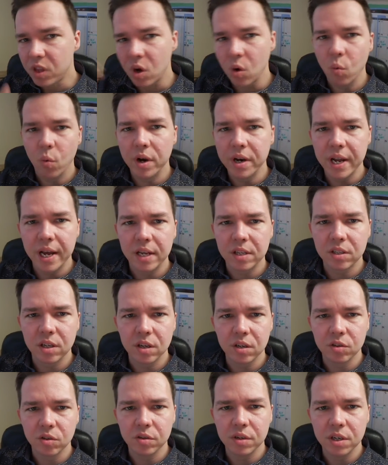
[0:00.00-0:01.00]
one day it's
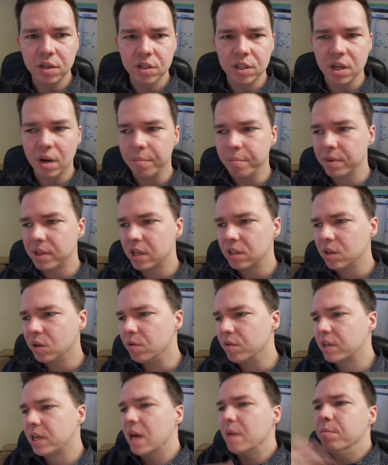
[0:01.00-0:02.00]
going to turn into something, but that
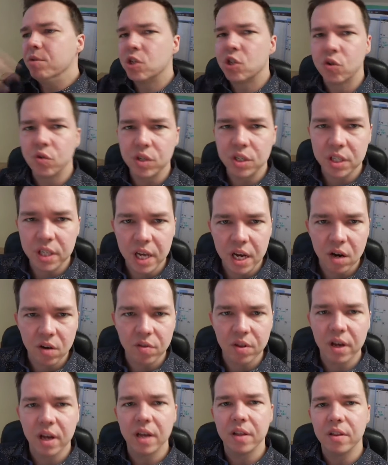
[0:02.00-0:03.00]
the chemistry's there,
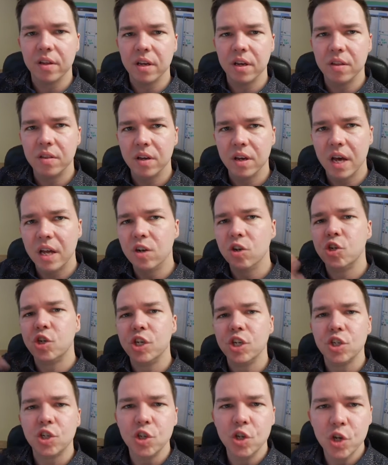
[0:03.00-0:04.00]
the
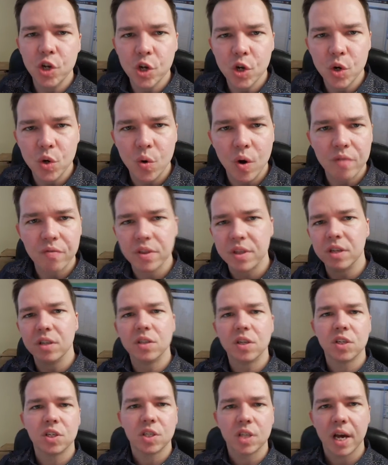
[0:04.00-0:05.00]
energy is new, everything's
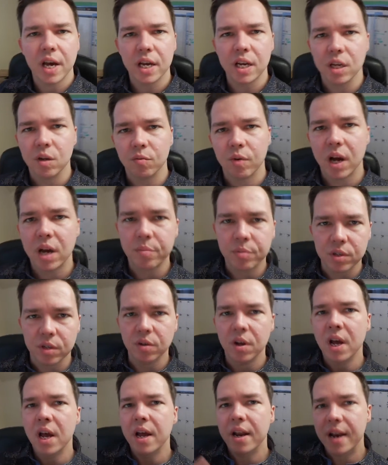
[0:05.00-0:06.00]
exciting, right?
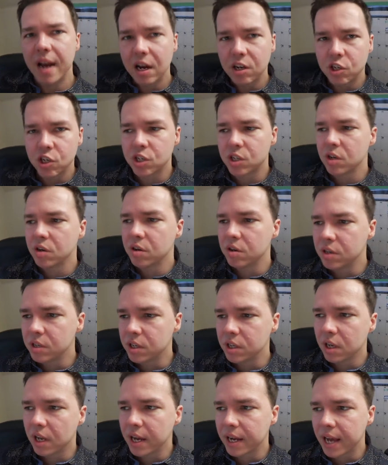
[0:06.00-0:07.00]
So now she's starting
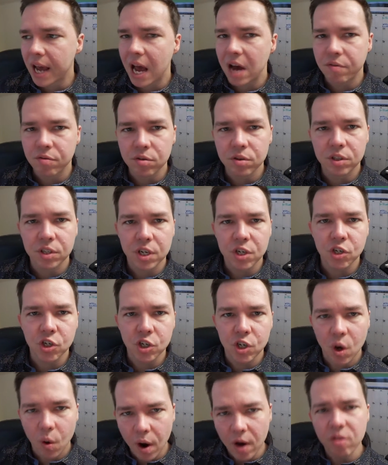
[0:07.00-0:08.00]
to have her
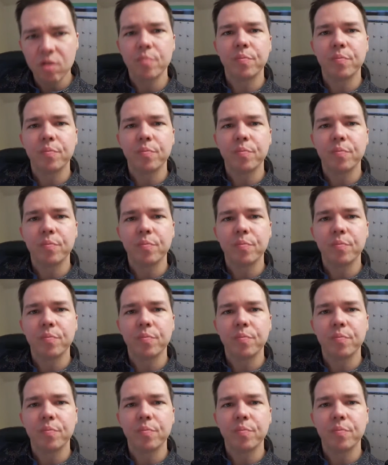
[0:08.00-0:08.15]
attention go other